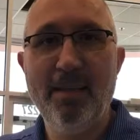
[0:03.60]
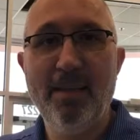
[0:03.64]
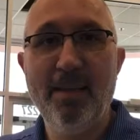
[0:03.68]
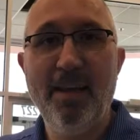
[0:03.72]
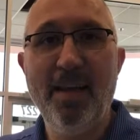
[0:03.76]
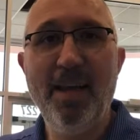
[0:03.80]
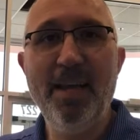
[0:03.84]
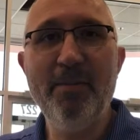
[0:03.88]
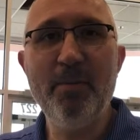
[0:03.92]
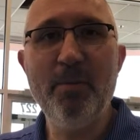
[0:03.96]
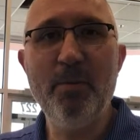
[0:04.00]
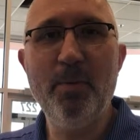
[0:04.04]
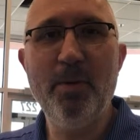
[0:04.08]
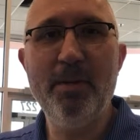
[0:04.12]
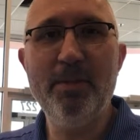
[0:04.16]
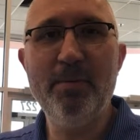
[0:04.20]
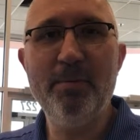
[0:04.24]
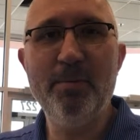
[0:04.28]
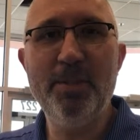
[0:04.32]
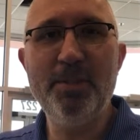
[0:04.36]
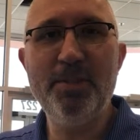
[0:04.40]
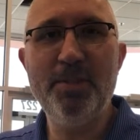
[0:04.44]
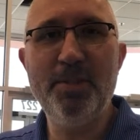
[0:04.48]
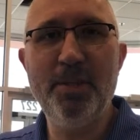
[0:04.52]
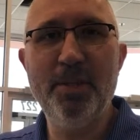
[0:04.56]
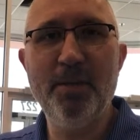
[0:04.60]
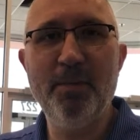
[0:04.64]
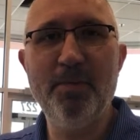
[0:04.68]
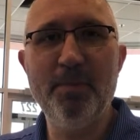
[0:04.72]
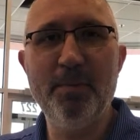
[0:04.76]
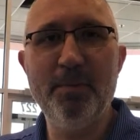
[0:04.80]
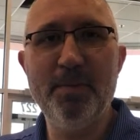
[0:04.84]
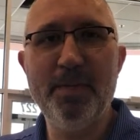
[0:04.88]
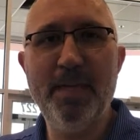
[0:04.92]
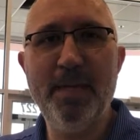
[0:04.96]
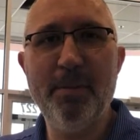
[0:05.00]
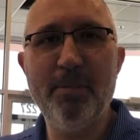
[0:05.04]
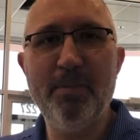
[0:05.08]
Hi everyone, Rich here
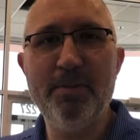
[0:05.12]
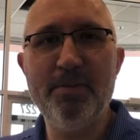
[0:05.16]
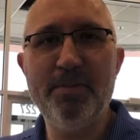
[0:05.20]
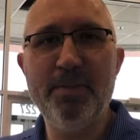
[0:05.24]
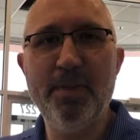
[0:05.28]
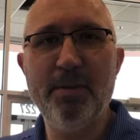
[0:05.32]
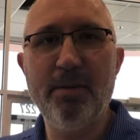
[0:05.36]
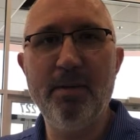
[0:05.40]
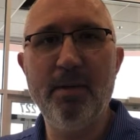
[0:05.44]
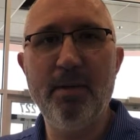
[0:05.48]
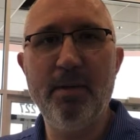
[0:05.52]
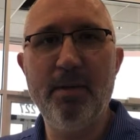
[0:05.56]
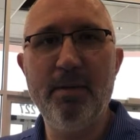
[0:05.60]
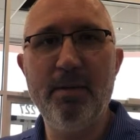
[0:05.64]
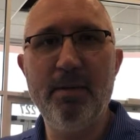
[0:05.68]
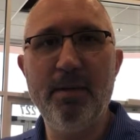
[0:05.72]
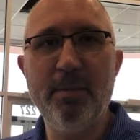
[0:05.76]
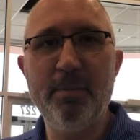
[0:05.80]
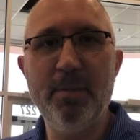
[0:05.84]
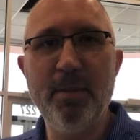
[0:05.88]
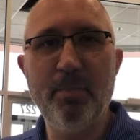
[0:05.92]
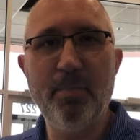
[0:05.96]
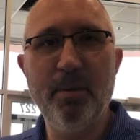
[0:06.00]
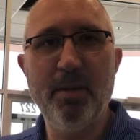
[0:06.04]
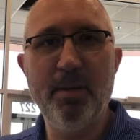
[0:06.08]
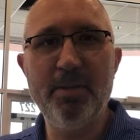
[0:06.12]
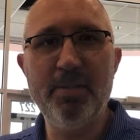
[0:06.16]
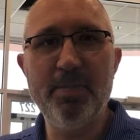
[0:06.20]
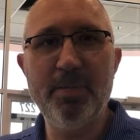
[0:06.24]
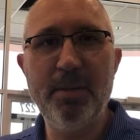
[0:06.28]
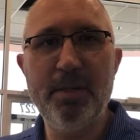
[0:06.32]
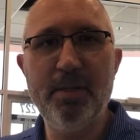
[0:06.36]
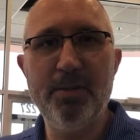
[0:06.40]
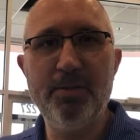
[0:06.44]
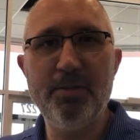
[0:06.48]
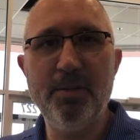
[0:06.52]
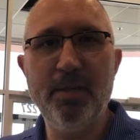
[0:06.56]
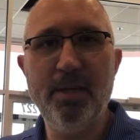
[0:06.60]
from Cambridge Center Honda. I'm the parts
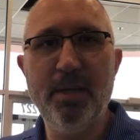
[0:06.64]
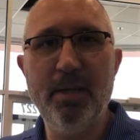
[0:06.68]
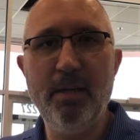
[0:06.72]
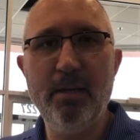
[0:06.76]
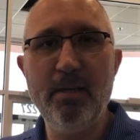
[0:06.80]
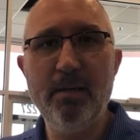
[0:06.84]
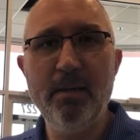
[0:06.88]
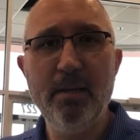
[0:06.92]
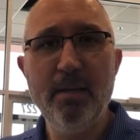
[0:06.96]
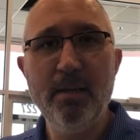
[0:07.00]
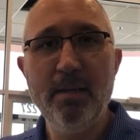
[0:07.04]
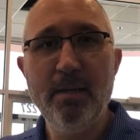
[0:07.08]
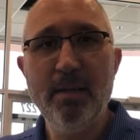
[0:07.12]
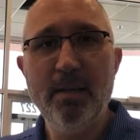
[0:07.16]
manager here.